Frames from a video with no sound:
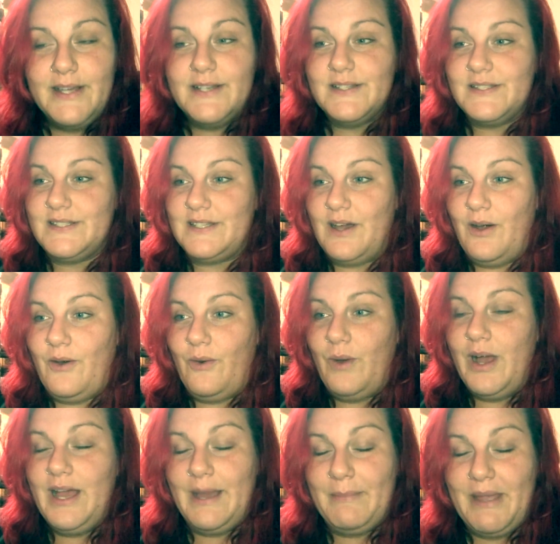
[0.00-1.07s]
So
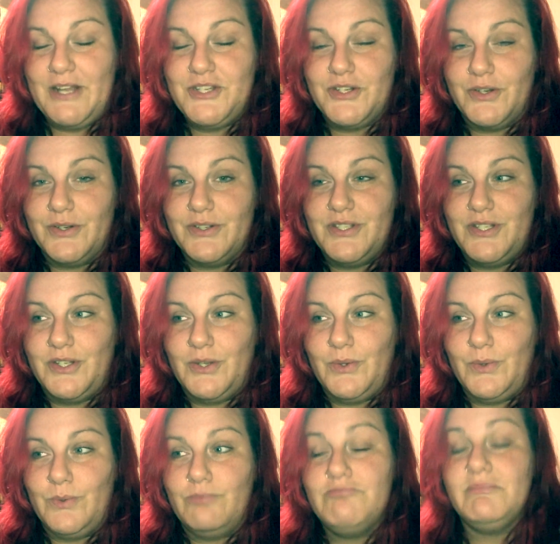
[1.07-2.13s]
I made sure
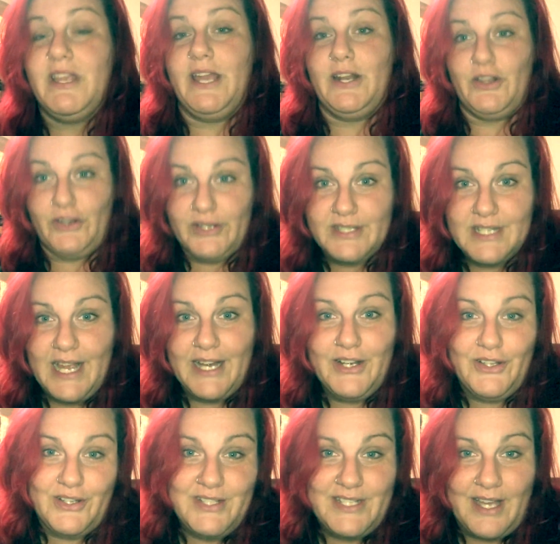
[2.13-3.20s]
to get a good date and
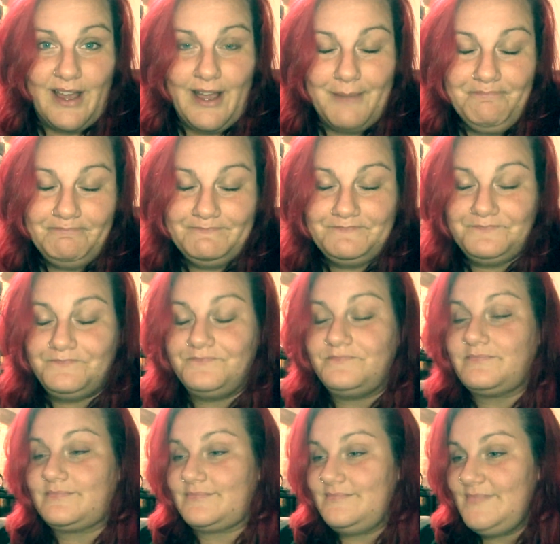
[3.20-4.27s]
a good time.
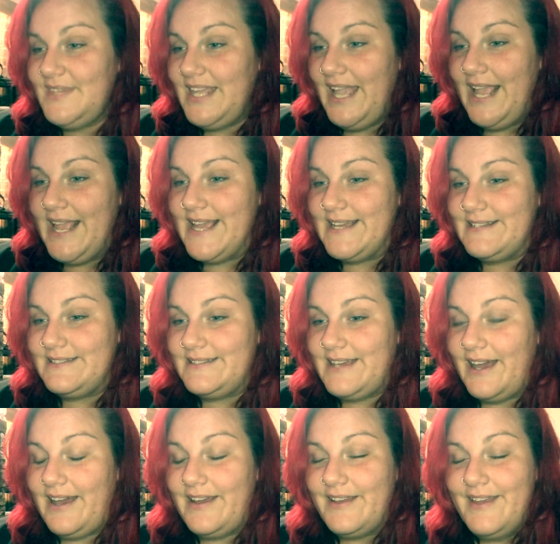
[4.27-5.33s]
And
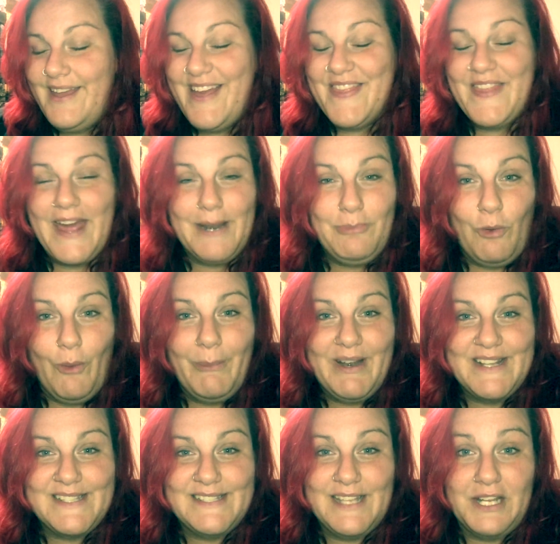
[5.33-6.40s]
that appointment
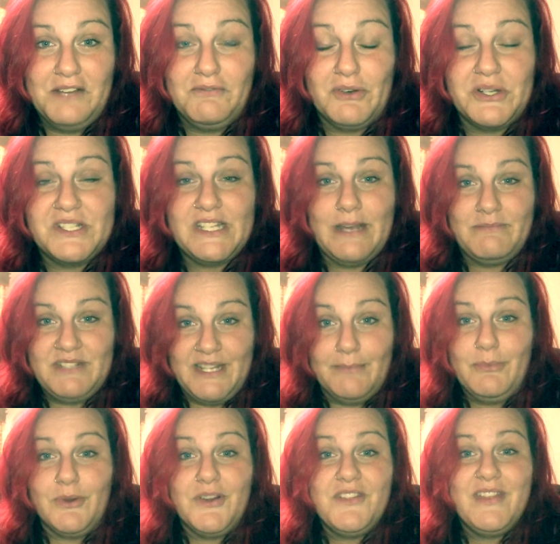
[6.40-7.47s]
is set up for
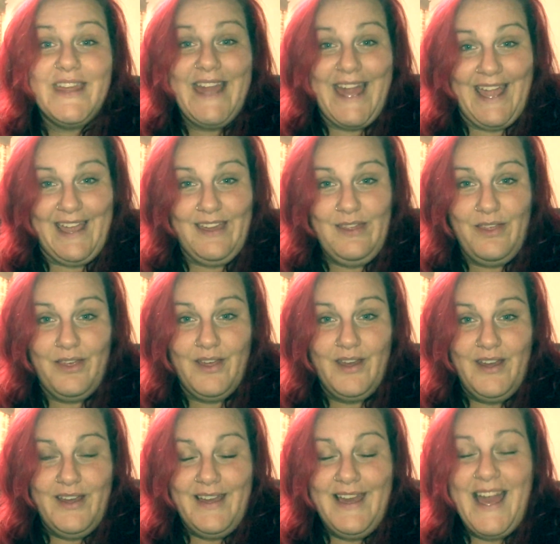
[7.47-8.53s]
September the 8th
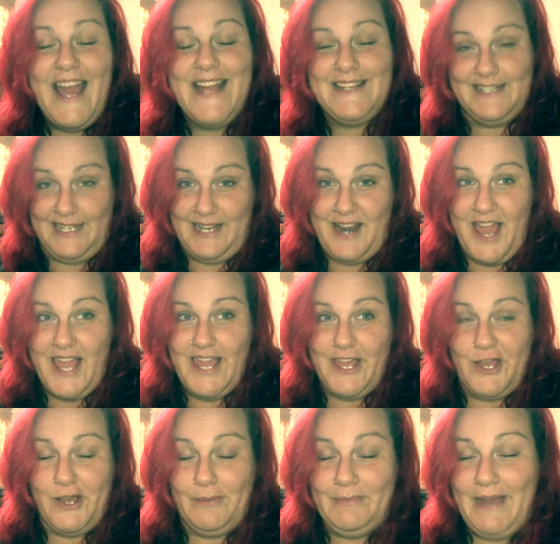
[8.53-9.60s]
at 10
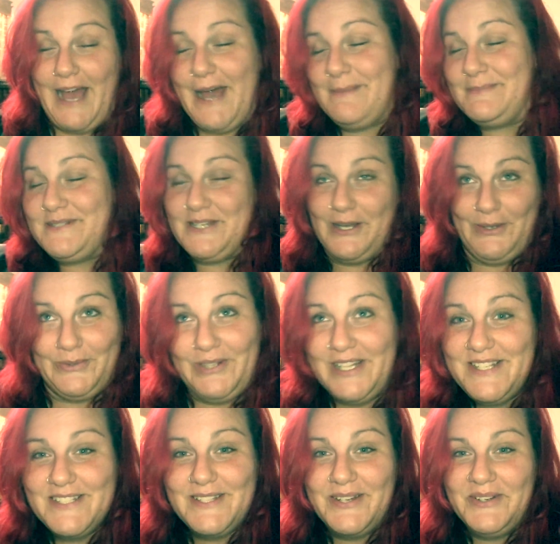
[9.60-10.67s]
a.m. I'm totally
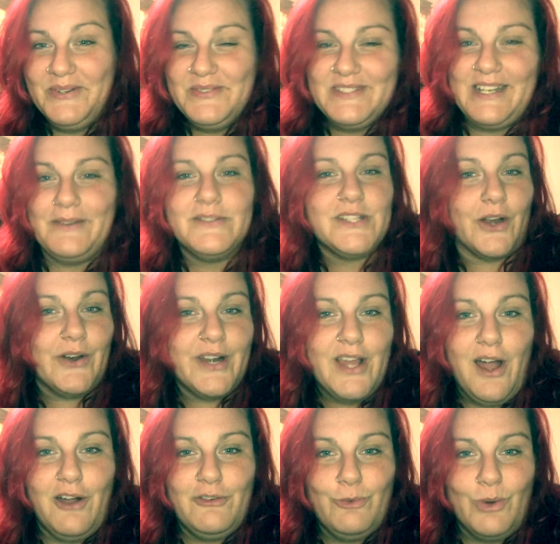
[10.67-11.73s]
stoked. I was already
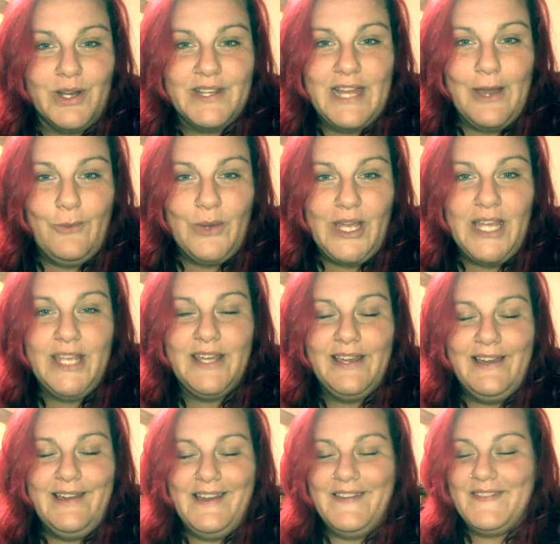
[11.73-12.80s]
off work that week.
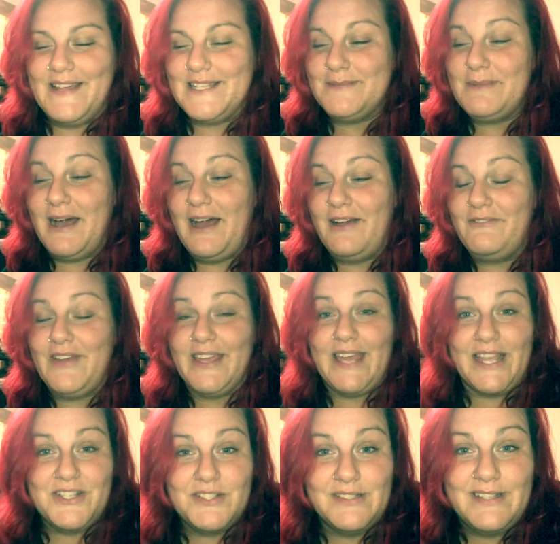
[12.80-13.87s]
That's my
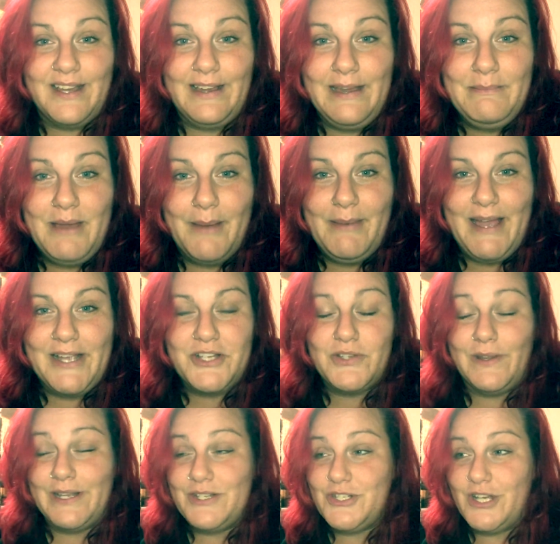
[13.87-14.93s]
vacation time. I'm
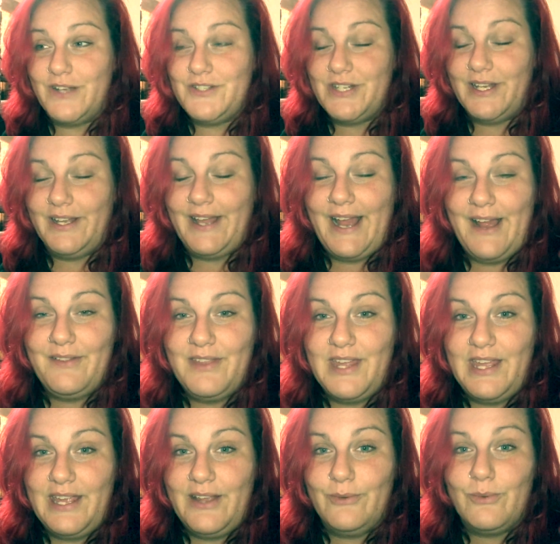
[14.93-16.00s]
actually judging at
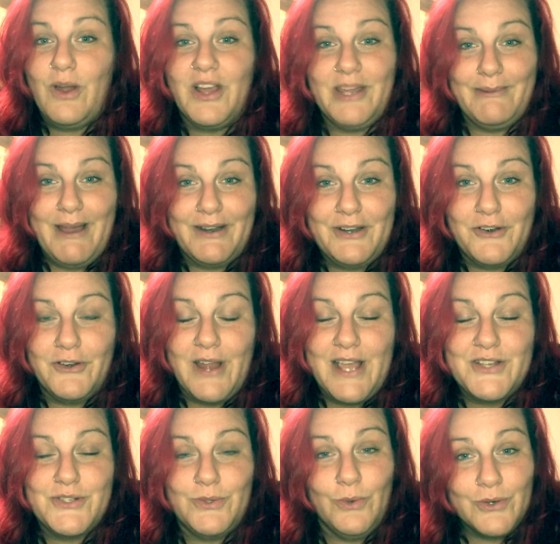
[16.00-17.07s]
the Rocky Mountain
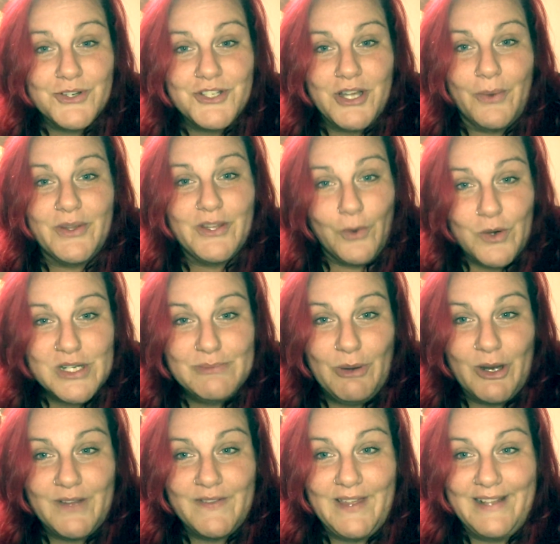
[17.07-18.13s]
International Horse Show at the horse
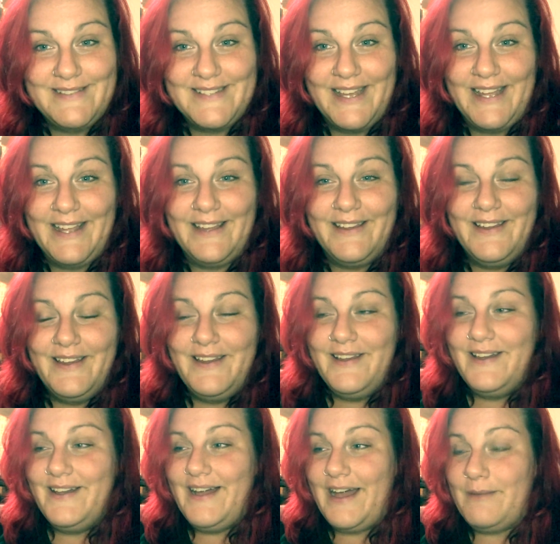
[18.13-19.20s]
park that
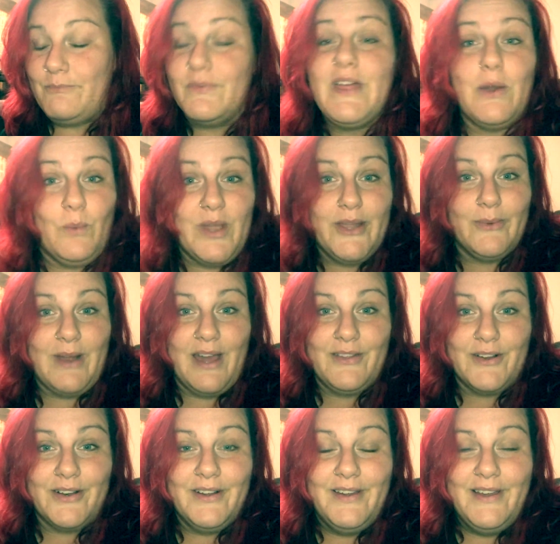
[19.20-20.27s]
week
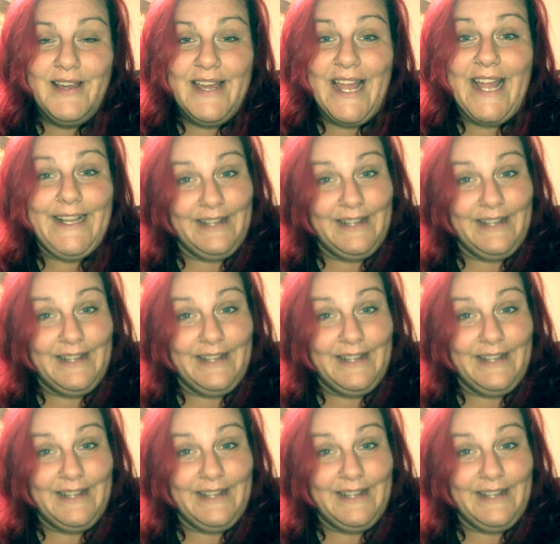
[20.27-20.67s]
in